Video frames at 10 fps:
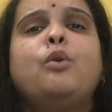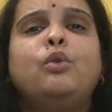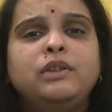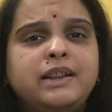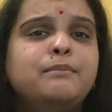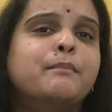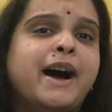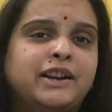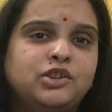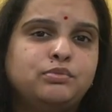only
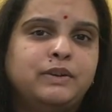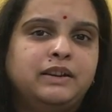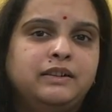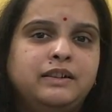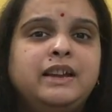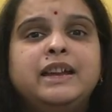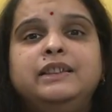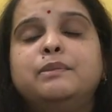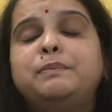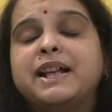management
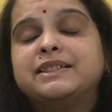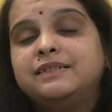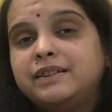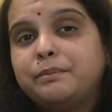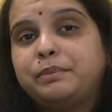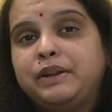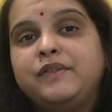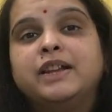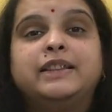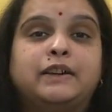in the placenta
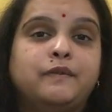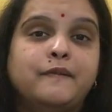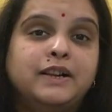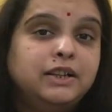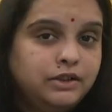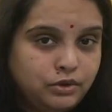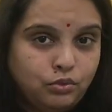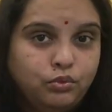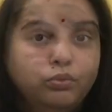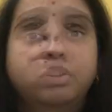previa that we will
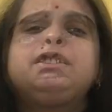do.